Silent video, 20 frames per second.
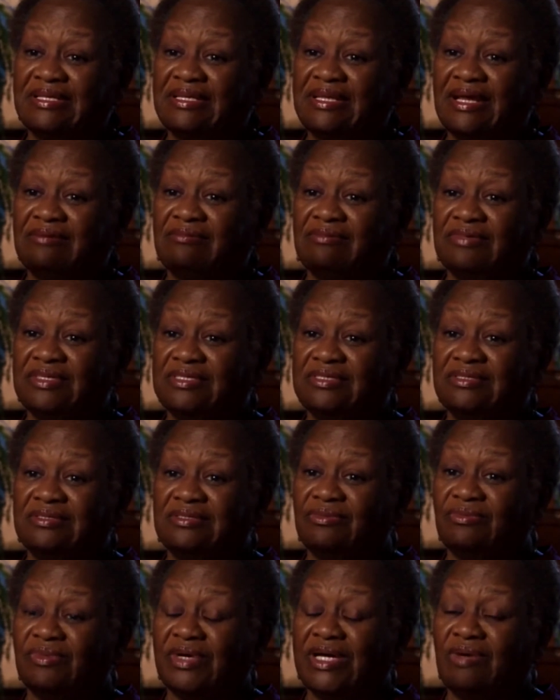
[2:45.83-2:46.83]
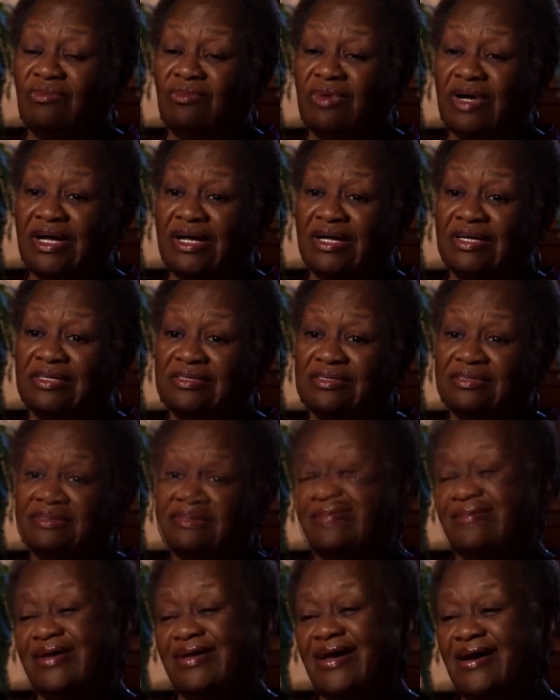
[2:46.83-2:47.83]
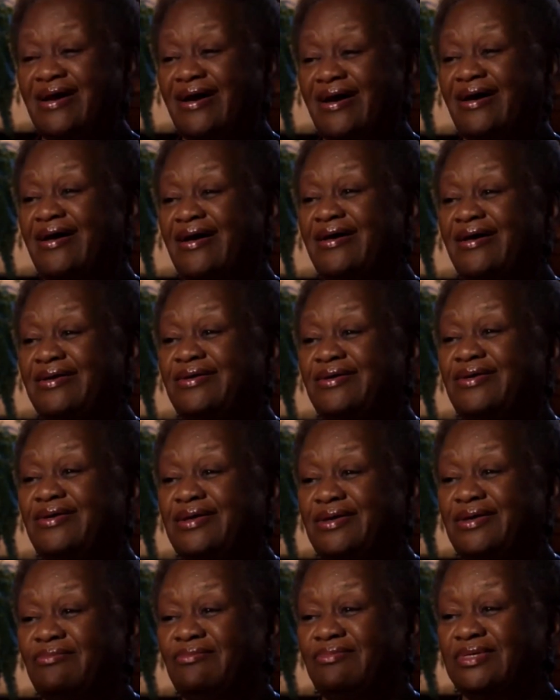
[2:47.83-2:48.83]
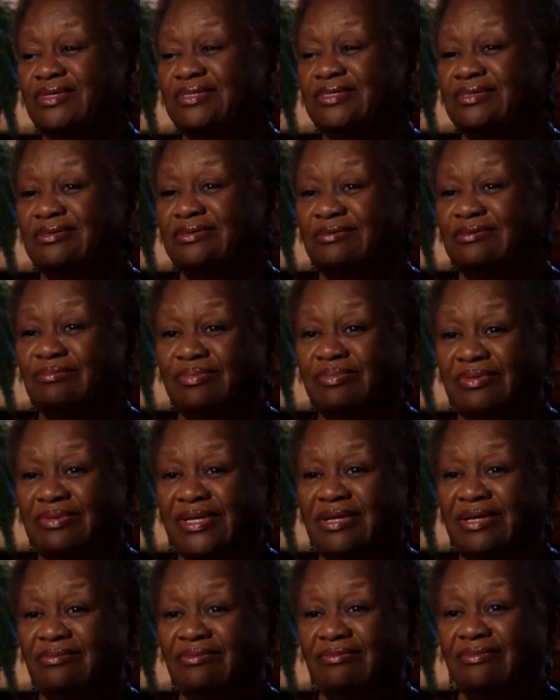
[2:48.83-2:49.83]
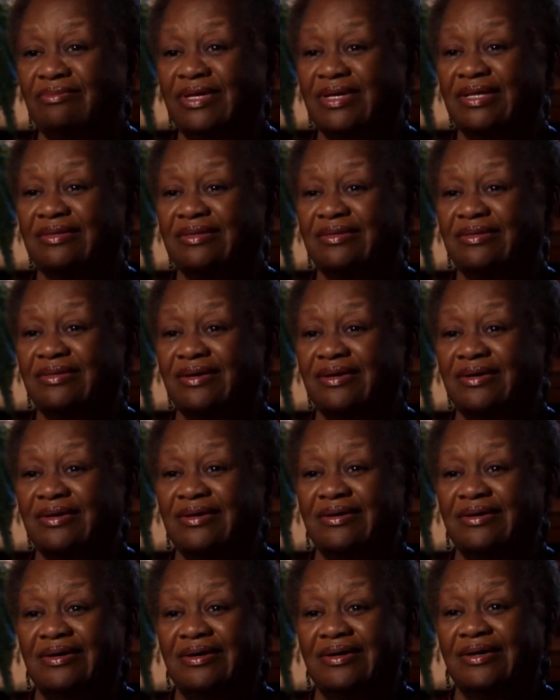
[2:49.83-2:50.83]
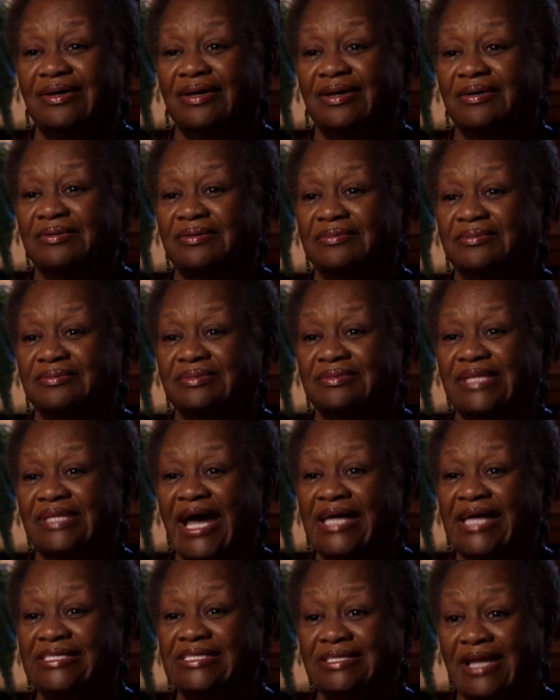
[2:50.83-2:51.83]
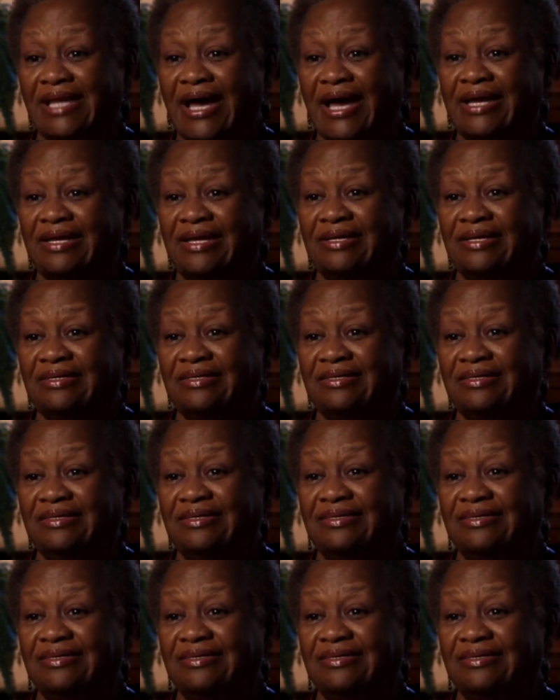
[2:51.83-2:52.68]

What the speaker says: That was the way it was. Yeah, and it was complete with nice lighting,